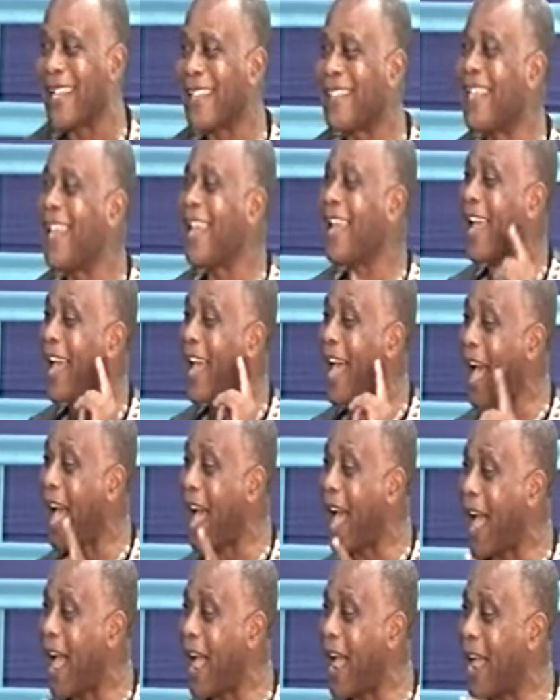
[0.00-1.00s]
they
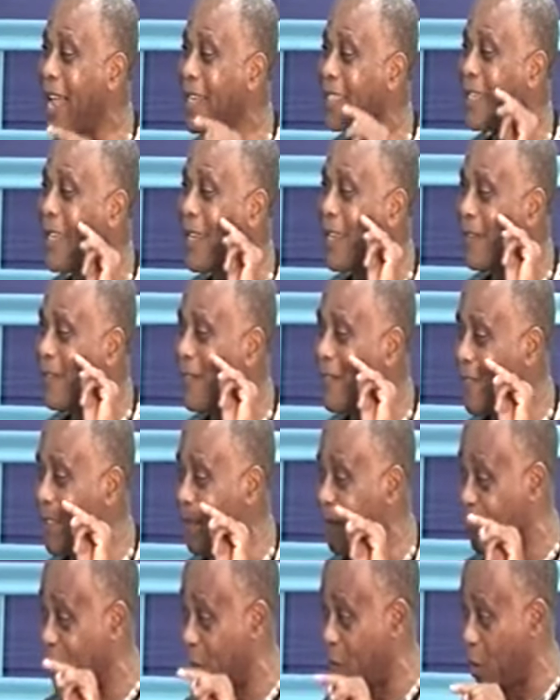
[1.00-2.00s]
heard the
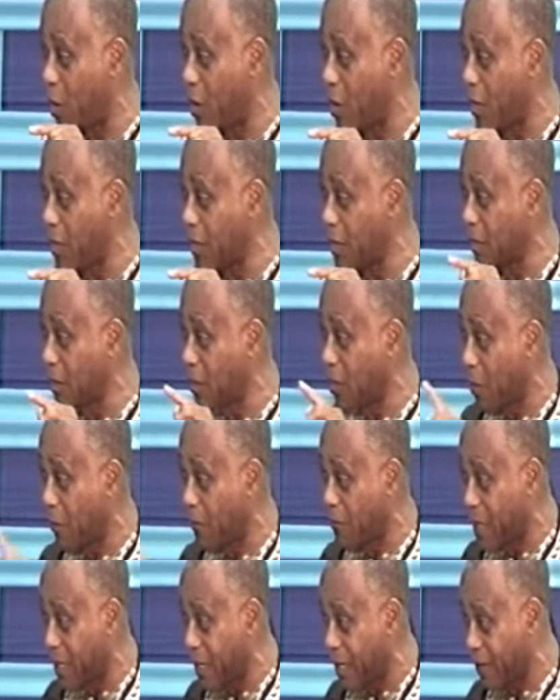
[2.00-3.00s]
voice
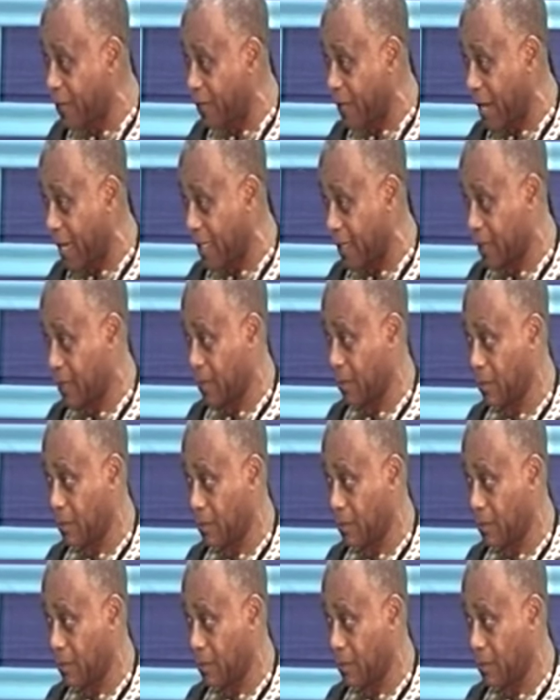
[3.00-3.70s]
of the Levite.